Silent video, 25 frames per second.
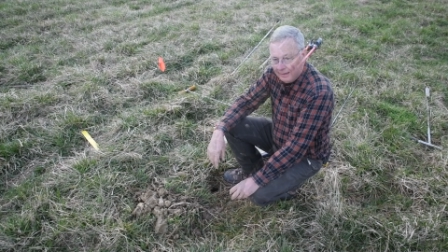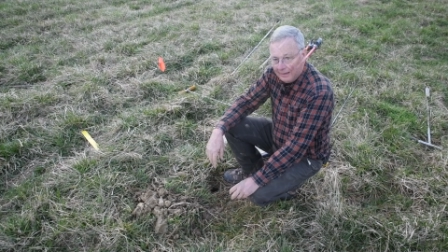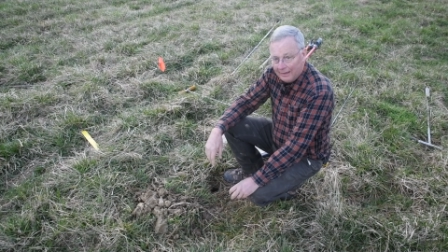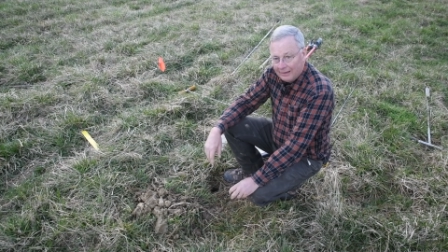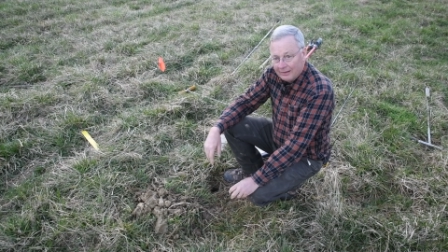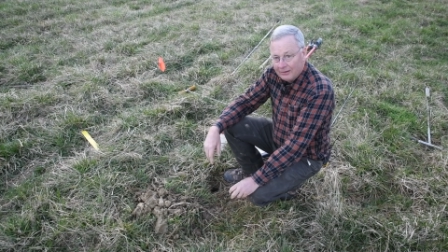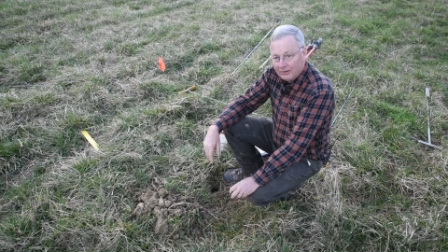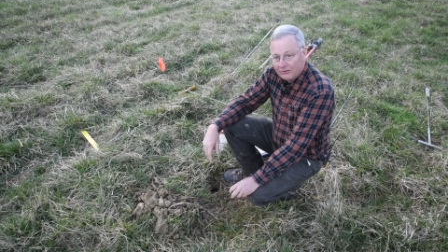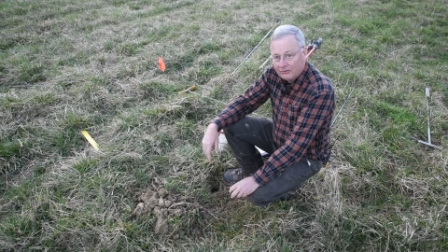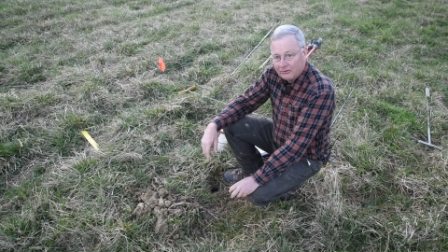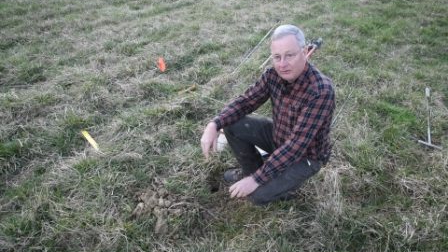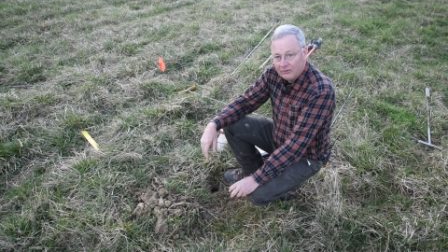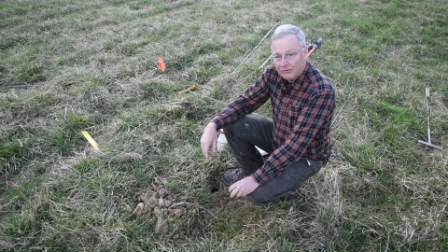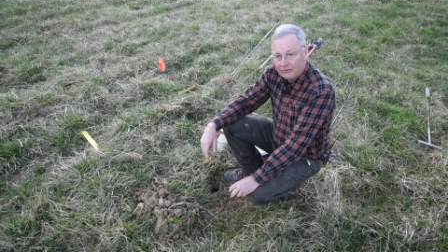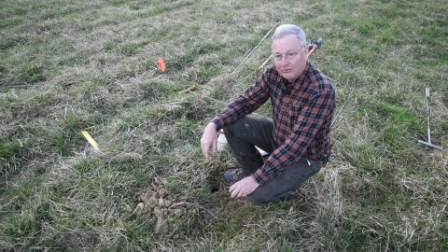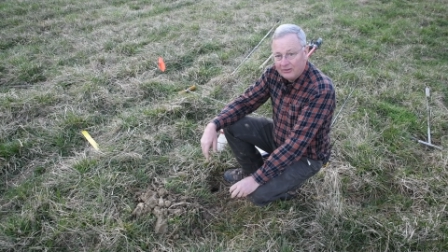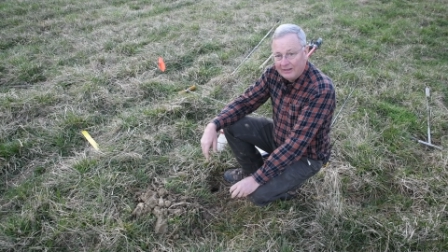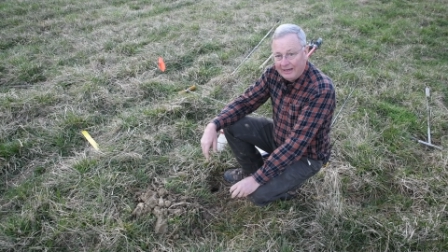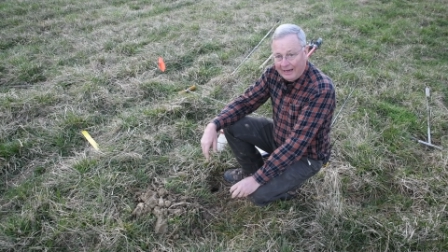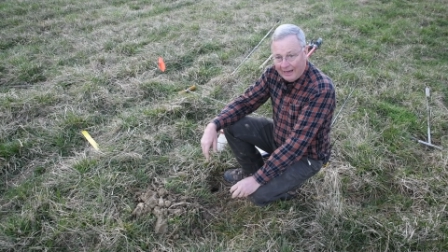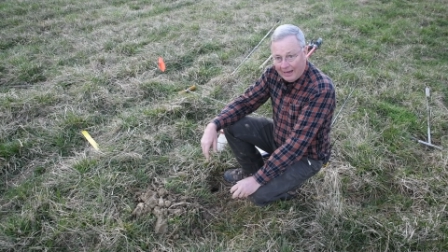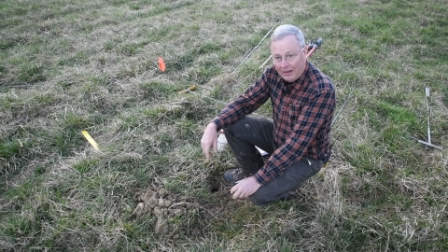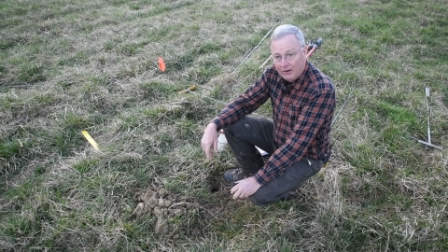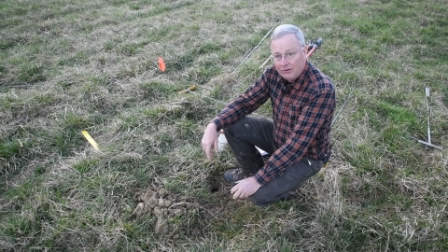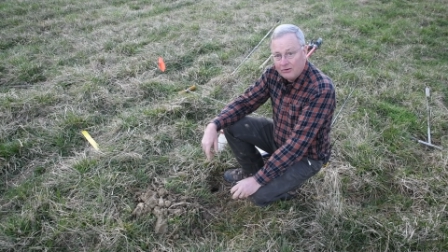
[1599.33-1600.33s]
This is the
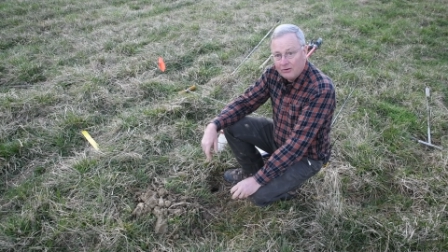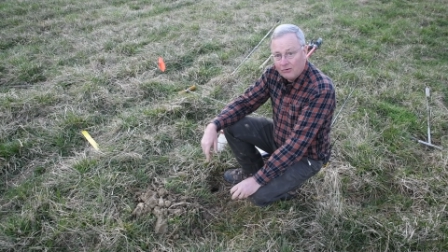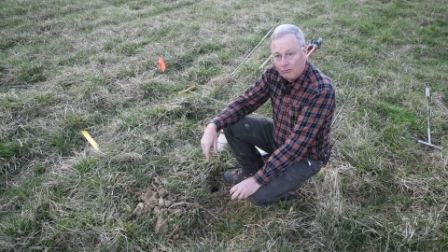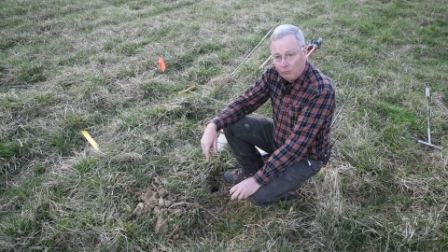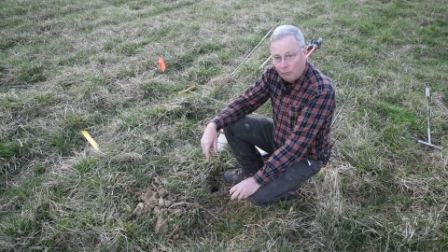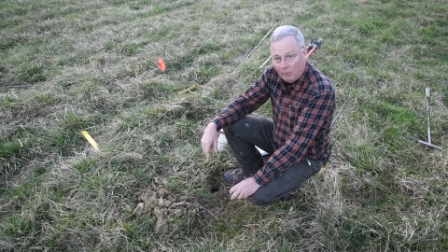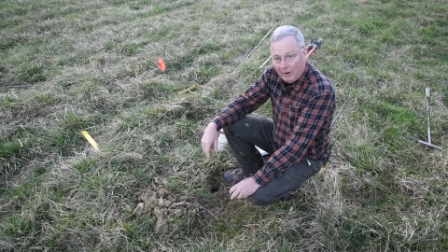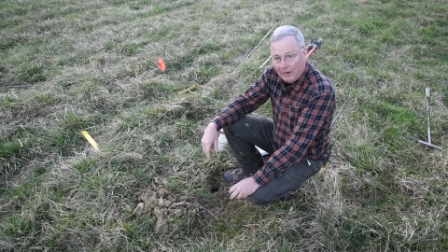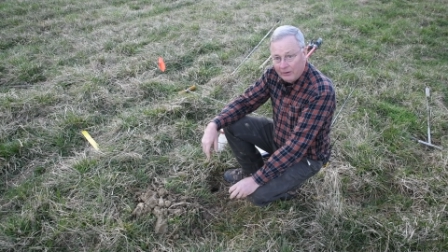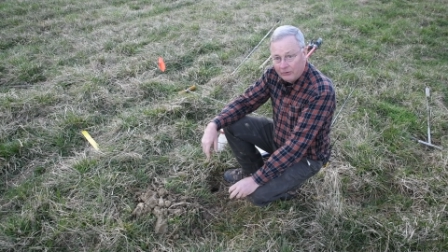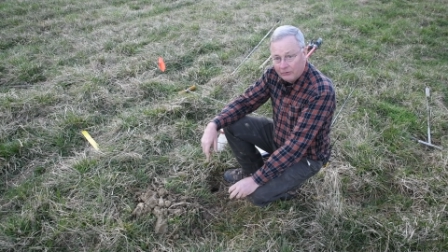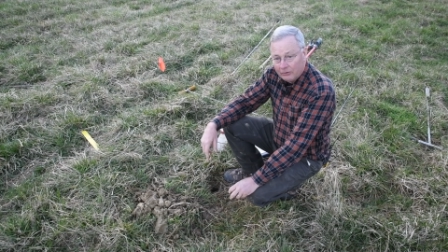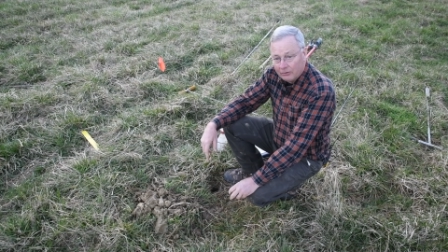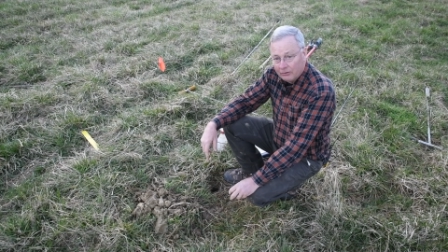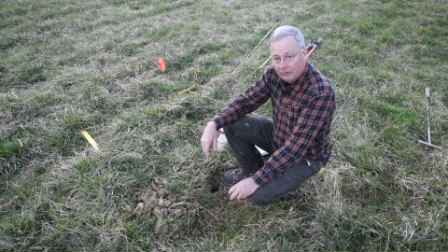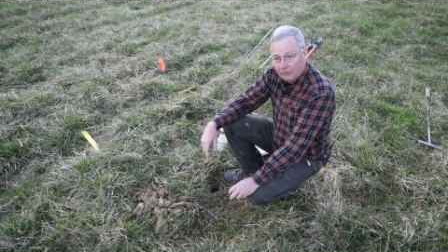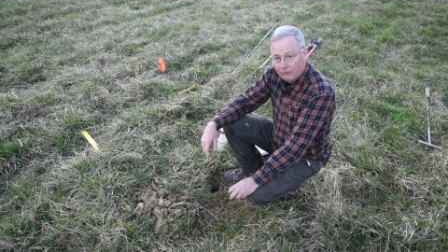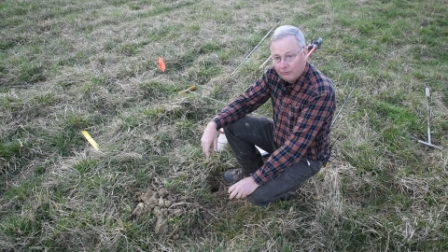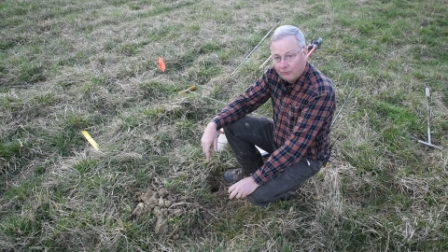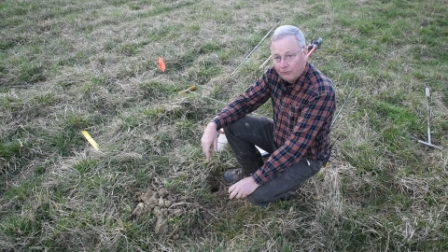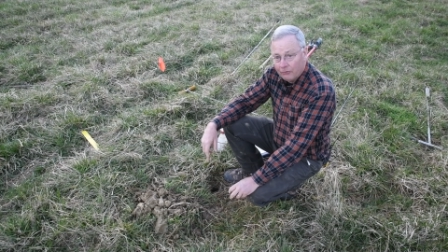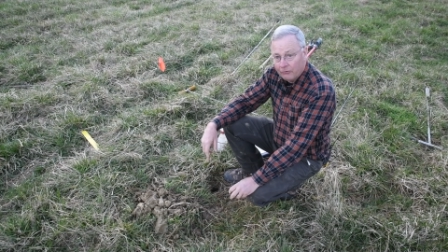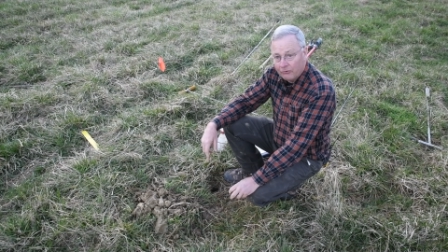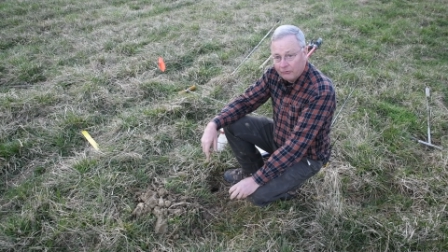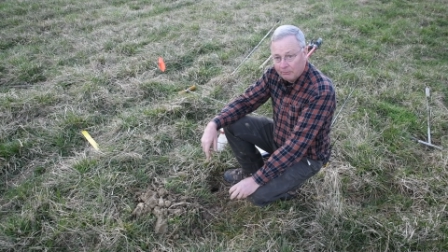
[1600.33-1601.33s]
end of winter,
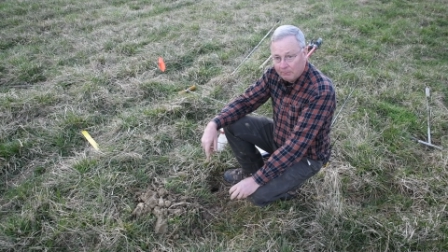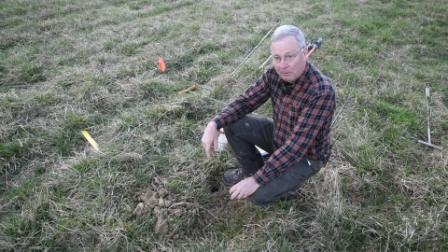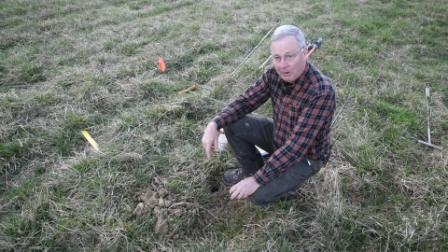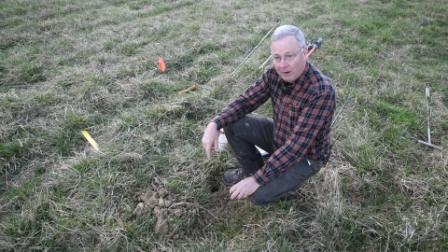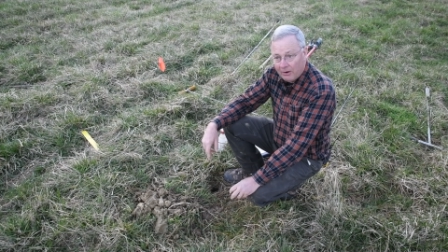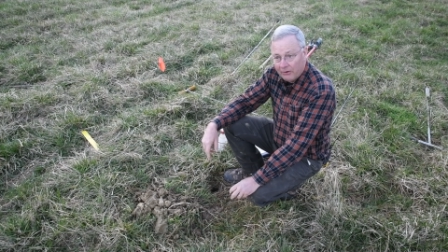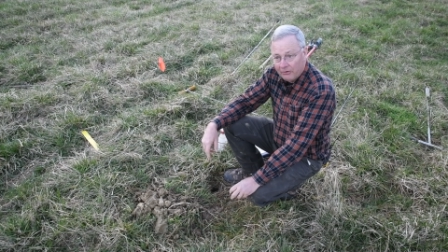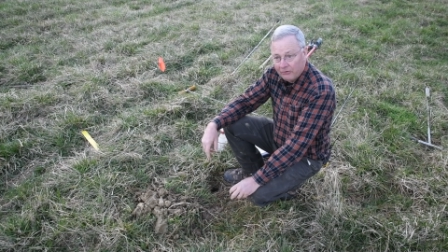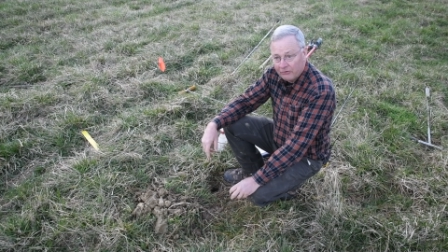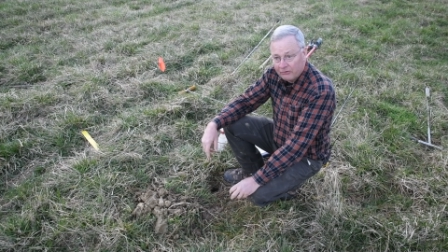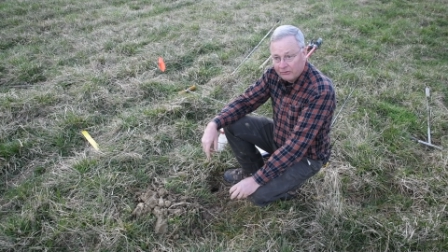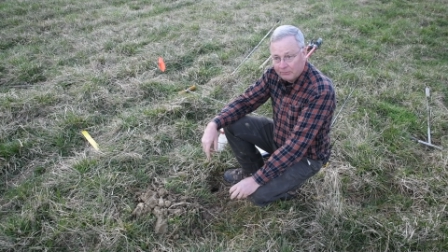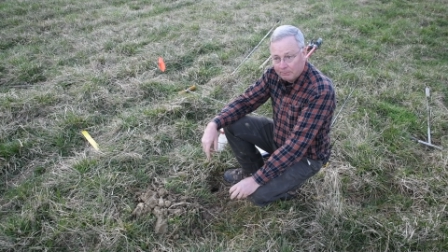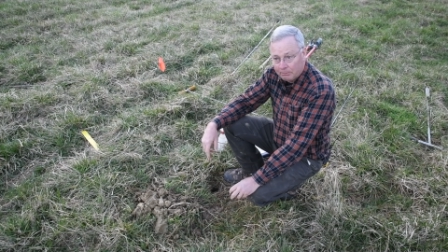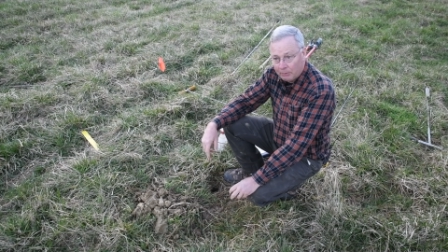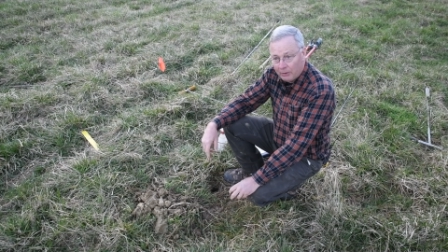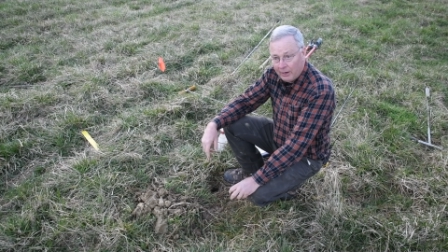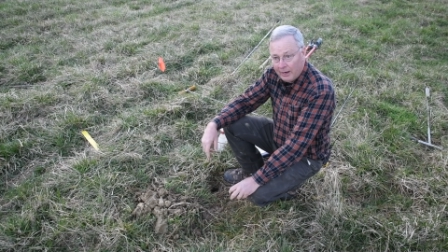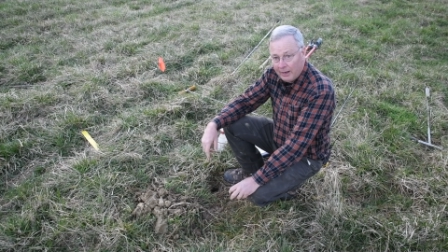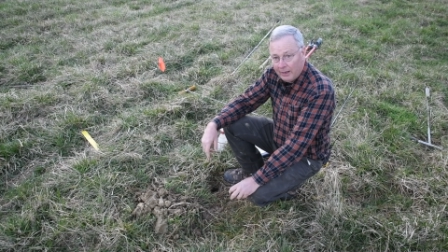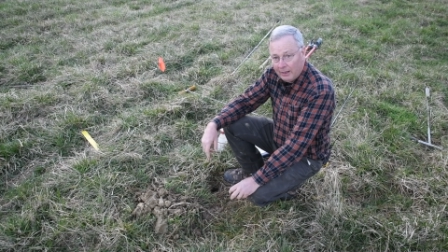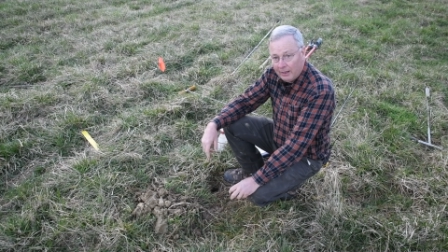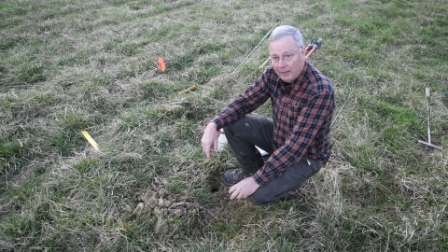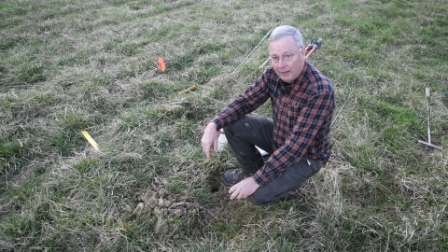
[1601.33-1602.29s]
first part of spring.